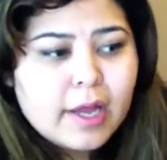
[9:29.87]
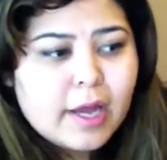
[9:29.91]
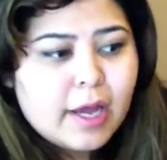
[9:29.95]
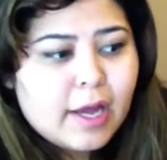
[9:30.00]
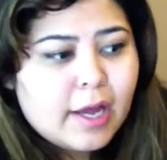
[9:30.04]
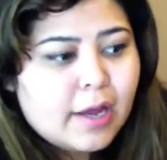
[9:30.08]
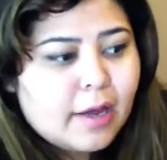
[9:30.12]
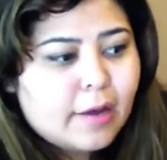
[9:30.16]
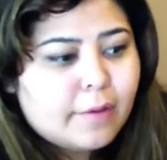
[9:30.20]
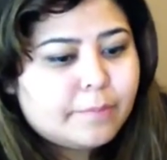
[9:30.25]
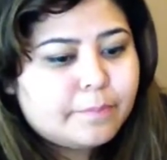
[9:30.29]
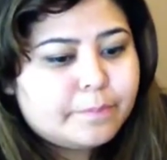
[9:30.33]

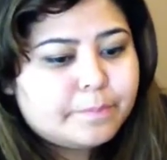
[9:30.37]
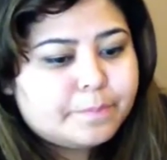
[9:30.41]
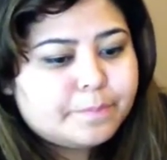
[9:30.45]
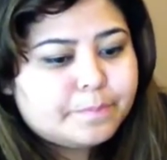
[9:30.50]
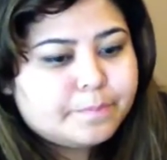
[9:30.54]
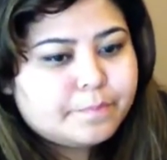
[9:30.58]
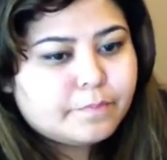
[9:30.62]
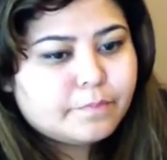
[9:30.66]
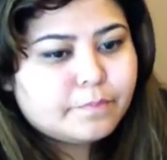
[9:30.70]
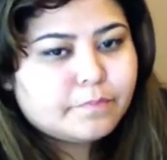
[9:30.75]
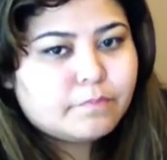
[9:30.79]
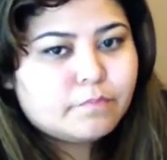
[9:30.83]

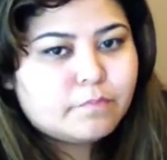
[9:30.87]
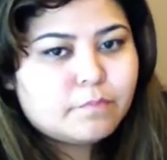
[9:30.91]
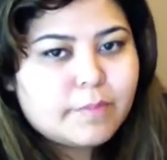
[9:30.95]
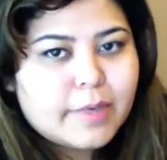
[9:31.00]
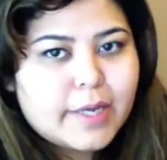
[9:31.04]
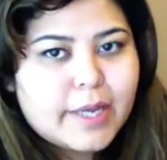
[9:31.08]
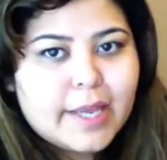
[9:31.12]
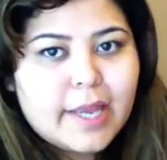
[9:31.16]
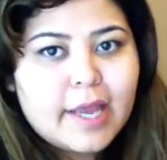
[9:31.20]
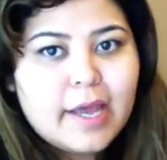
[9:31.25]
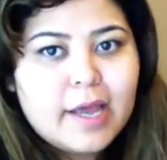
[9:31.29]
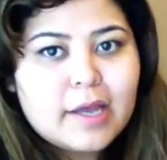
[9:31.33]

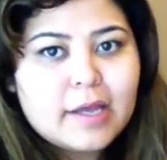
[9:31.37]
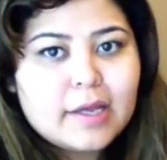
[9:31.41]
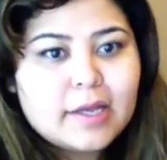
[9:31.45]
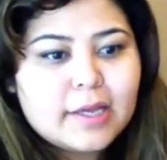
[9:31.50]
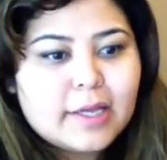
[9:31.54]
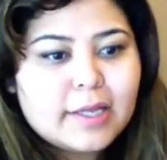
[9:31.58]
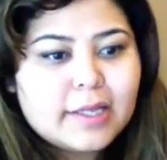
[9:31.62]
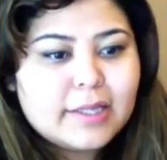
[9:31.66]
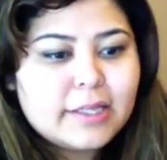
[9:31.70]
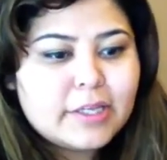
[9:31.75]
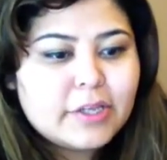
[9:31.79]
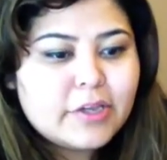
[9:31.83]
But, yeah,
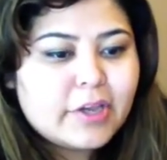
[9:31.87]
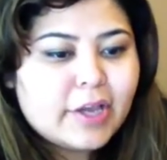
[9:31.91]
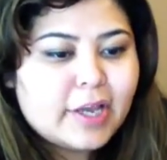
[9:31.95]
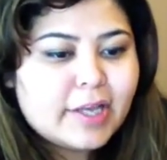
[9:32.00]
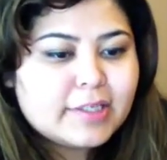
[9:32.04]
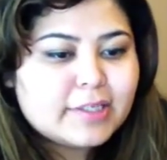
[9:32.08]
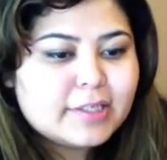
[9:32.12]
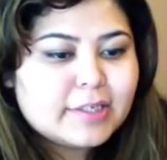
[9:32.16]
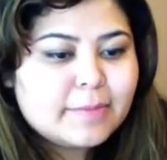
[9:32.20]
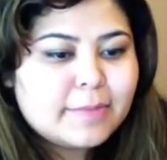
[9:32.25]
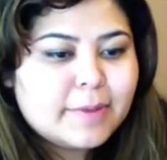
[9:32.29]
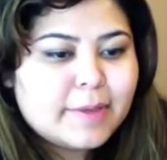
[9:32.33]
and then you
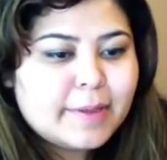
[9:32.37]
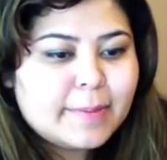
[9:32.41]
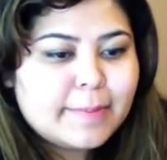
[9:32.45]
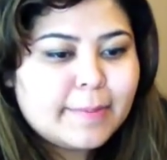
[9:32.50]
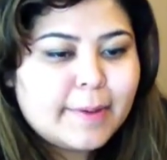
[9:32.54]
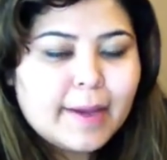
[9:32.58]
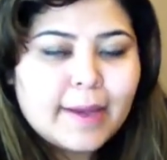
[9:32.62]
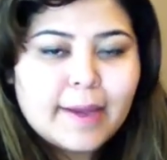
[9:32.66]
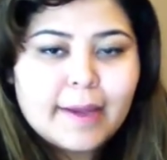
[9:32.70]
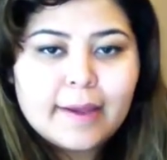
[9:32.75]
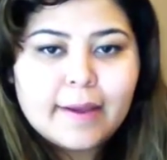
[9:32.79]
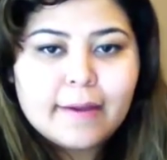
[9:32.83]
guys can meet
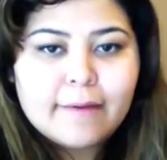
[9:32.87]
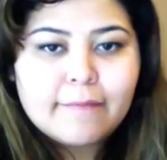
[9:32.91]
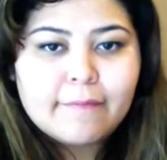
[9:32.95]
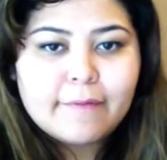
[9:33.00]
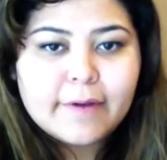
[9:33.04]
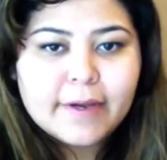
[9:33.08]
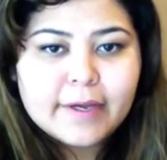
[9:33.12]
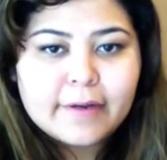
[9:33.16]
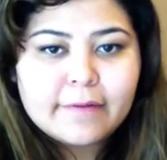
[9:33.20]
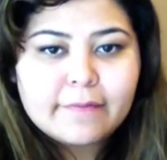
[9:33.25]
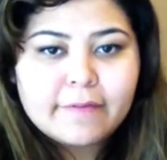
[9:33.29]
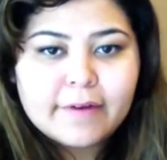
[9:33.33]
my
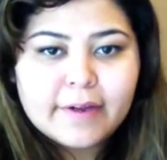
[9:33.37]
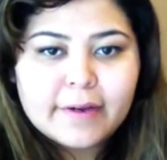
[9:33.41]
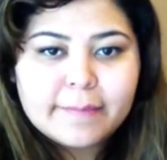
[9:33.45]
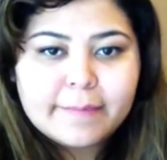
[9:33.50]
fucking